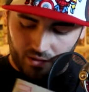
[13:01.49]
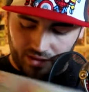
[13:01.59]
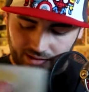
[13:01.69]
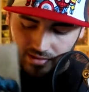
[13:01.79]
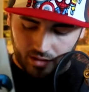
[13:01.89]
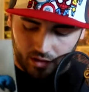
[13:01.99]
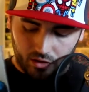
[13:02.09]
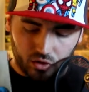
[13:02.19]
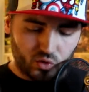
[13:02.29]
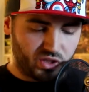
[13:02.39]
This is the
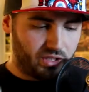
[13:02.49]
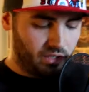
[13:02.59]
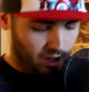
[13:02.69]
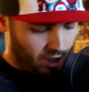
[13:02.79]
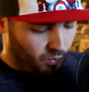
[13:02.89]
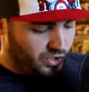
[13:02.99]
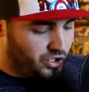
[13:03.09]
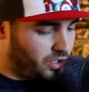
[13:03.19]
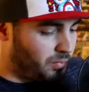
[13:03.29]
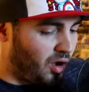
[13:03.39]
conclusion,
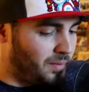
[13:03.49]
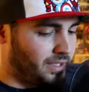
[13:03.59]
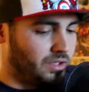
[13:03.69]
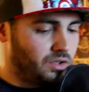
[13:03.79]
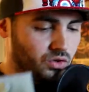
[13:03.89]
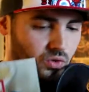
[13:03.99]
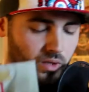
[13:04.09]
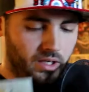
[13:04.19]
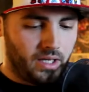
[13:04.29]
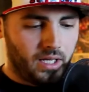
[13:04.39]
which you could probably conclude